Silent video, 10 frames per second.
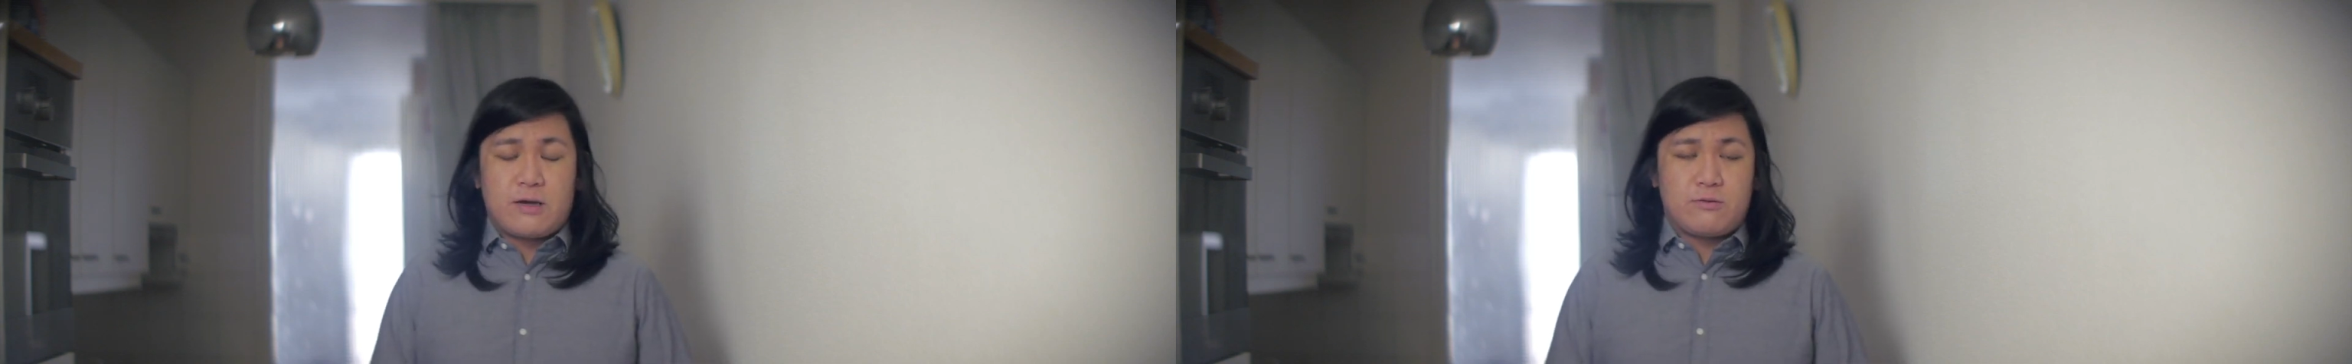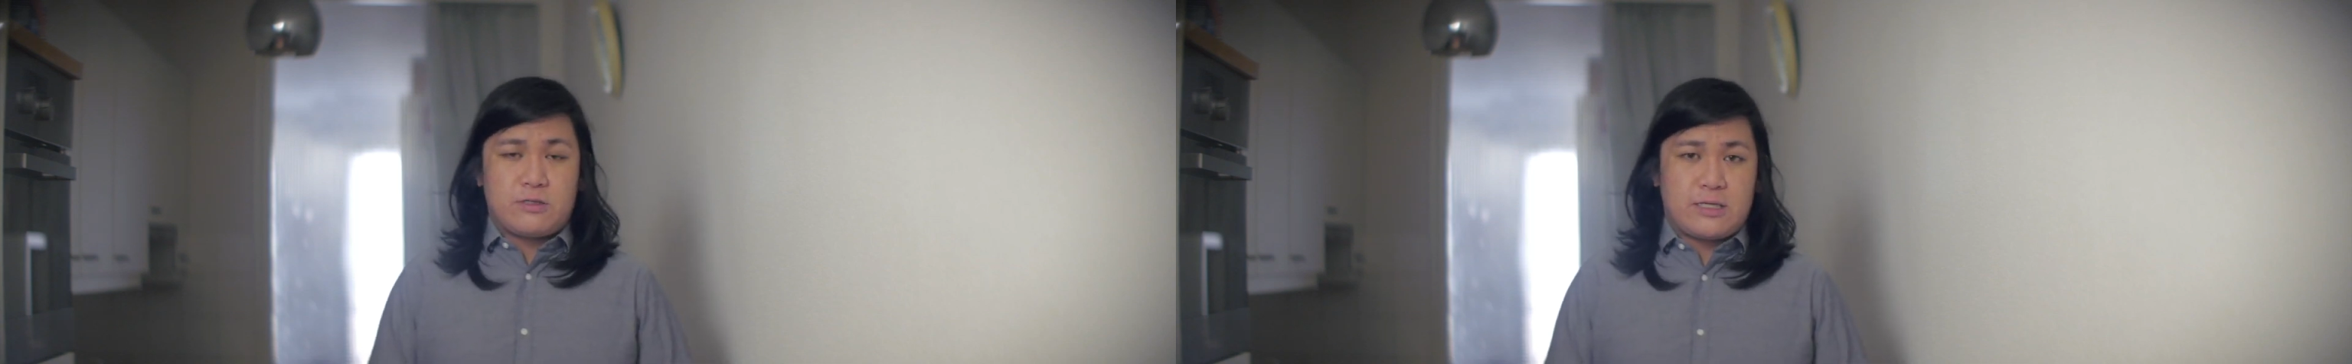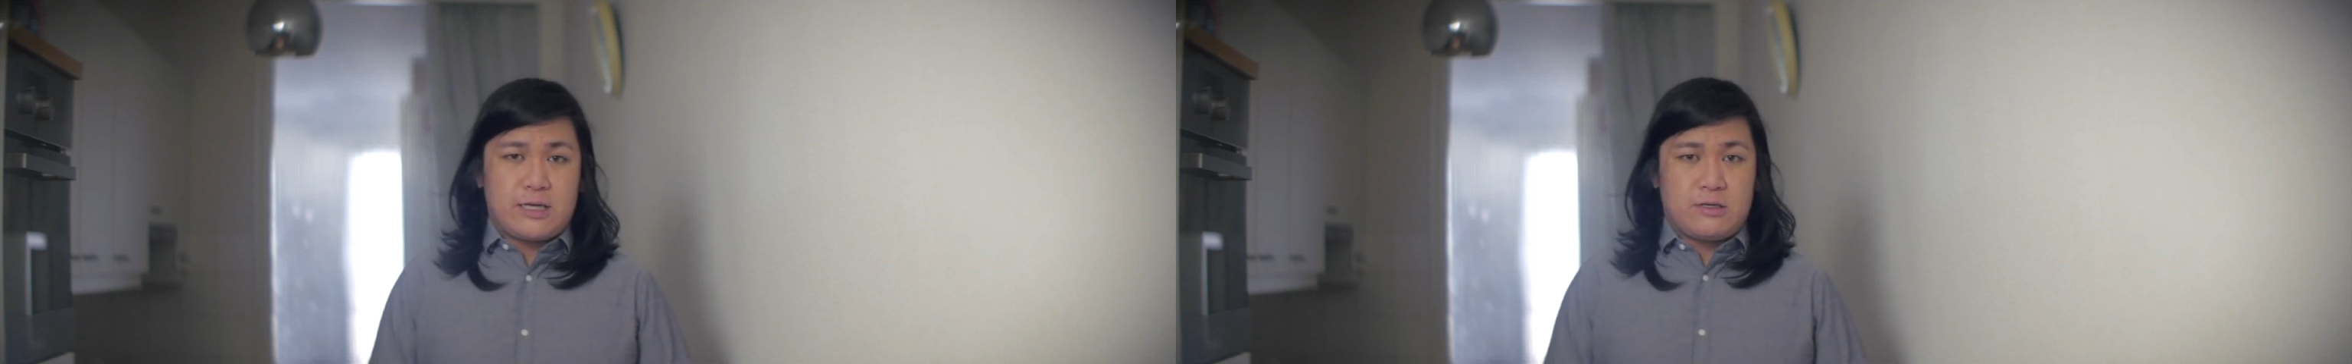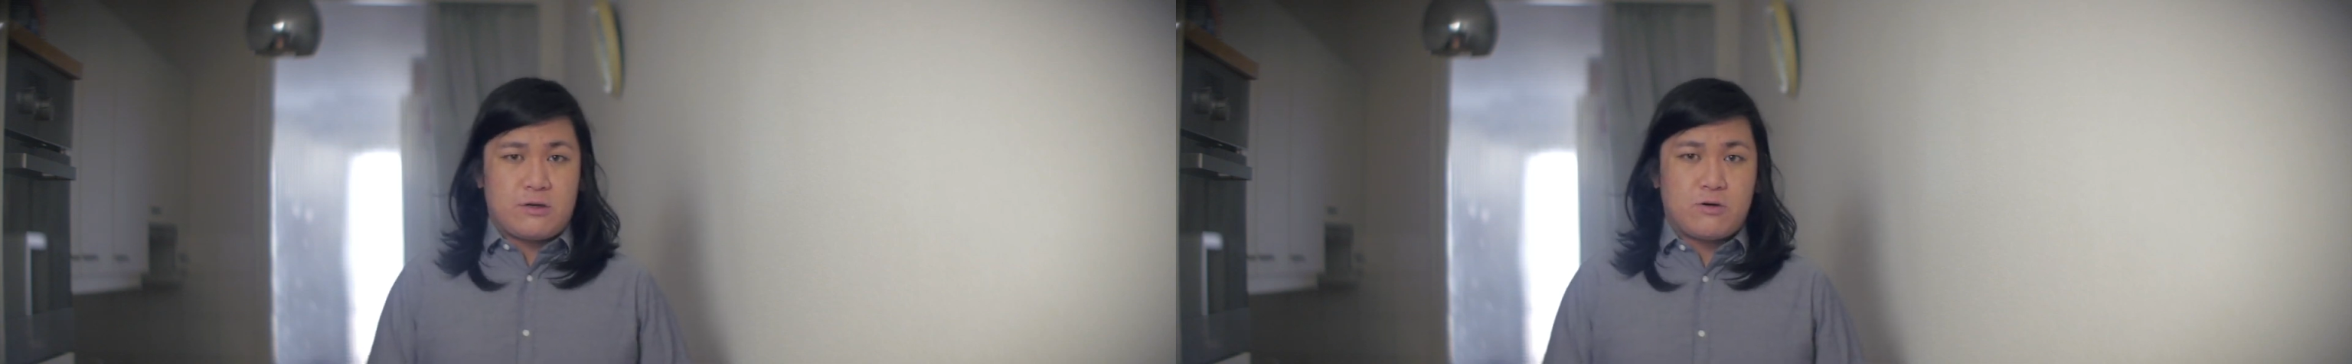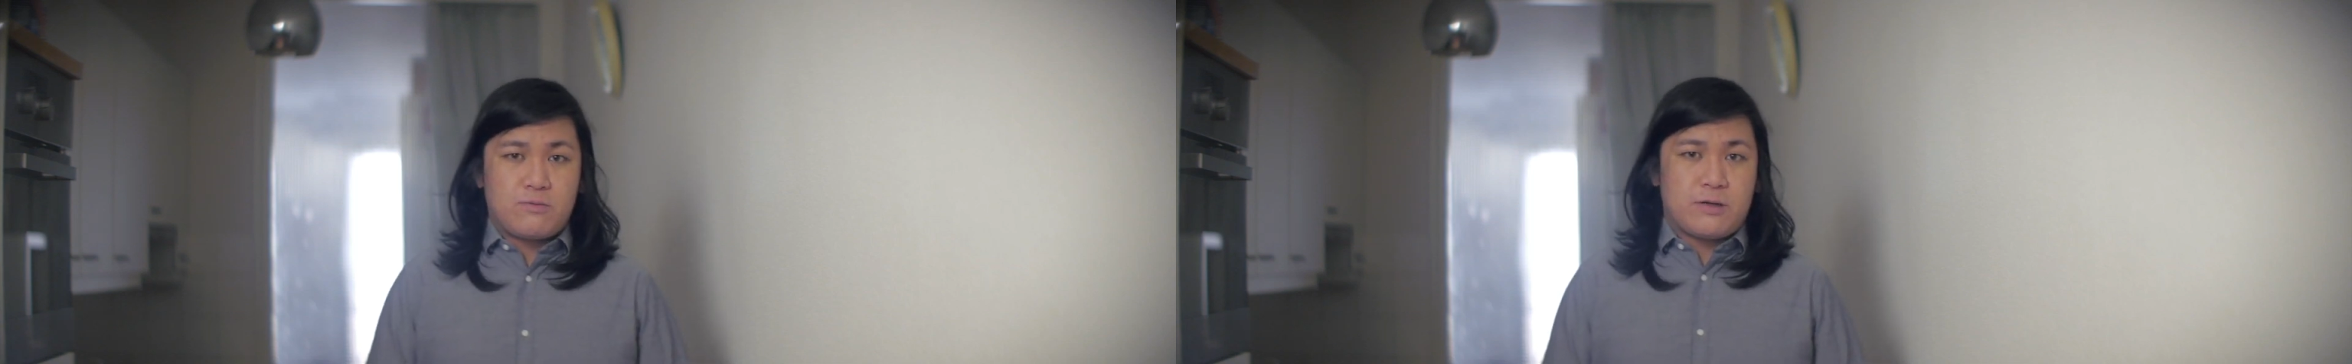I would say
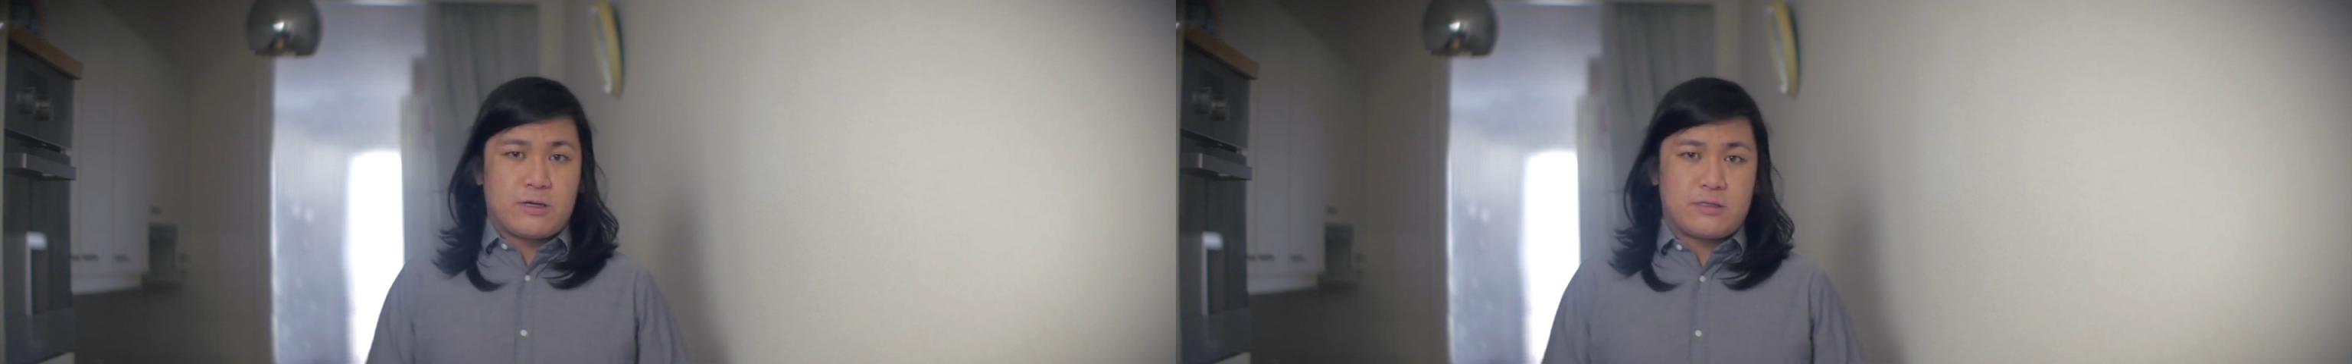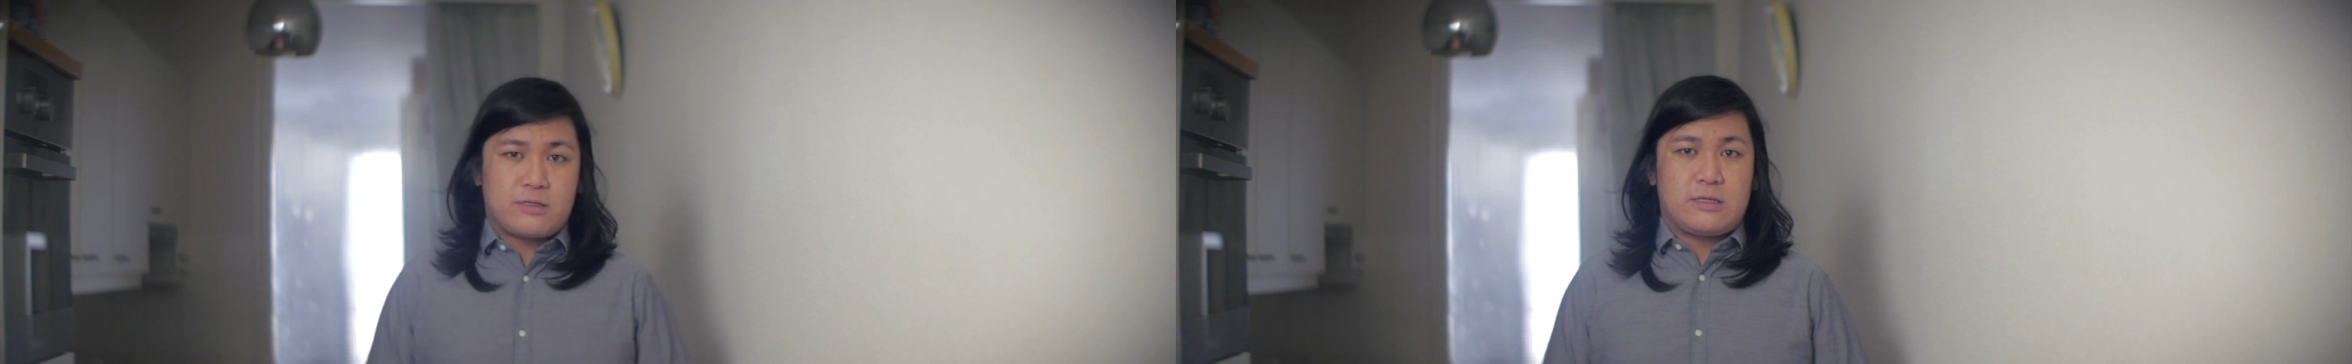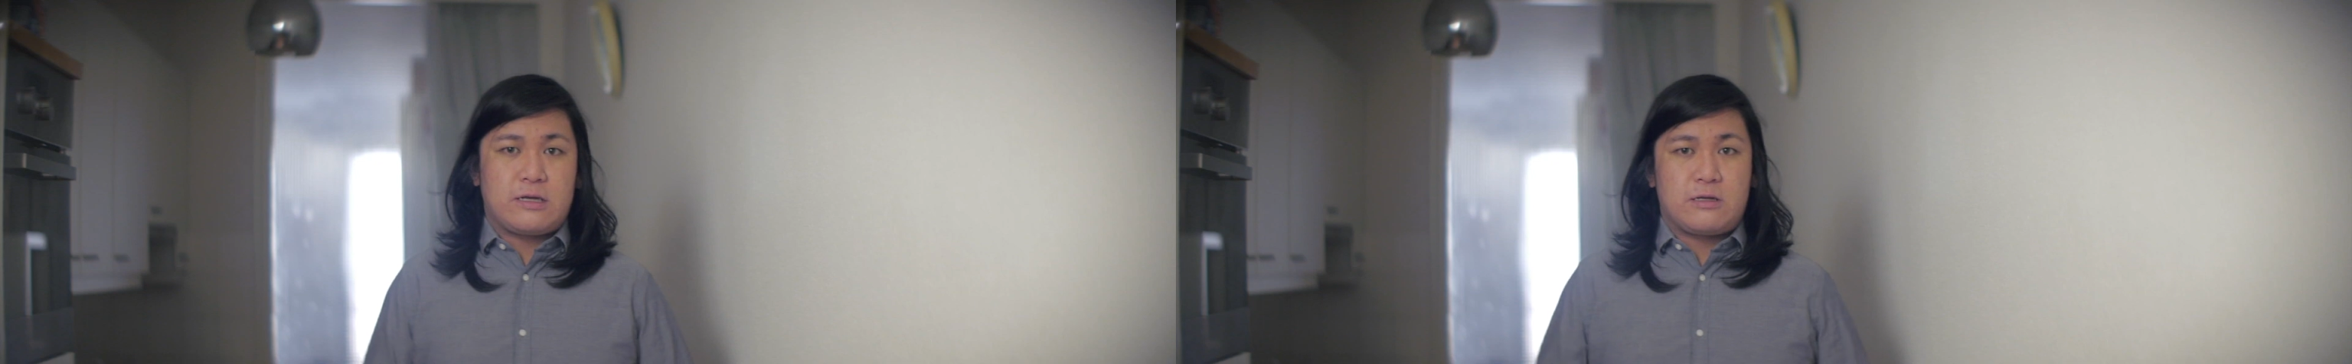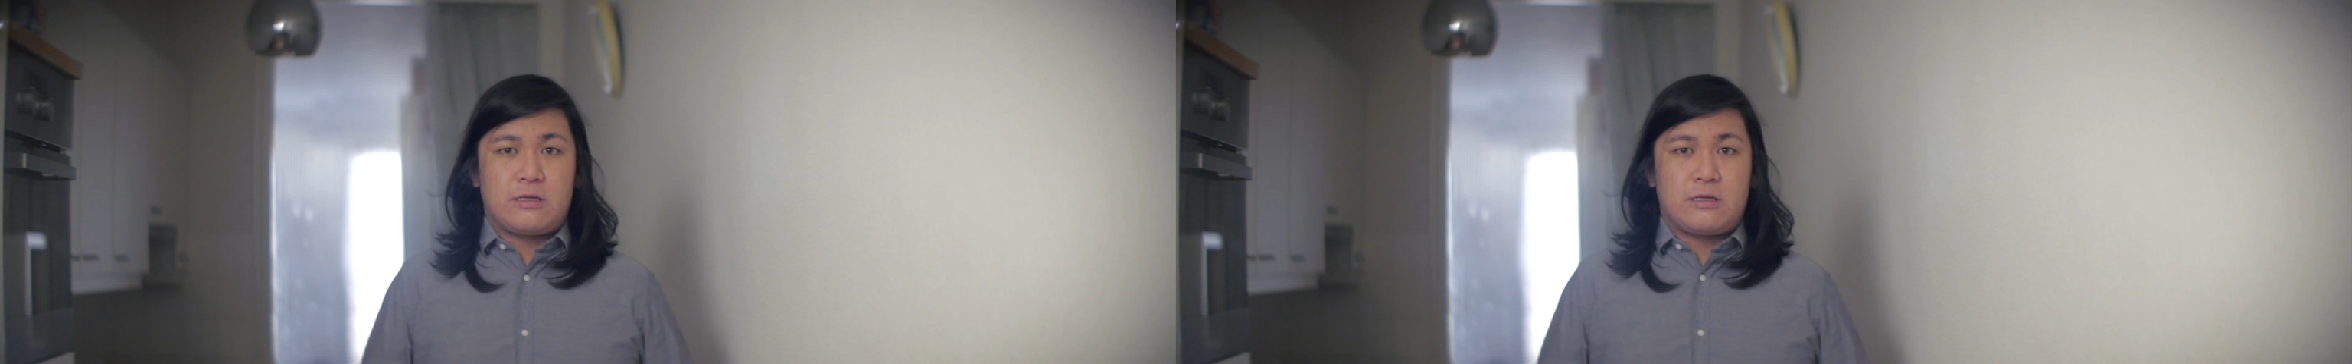no, because the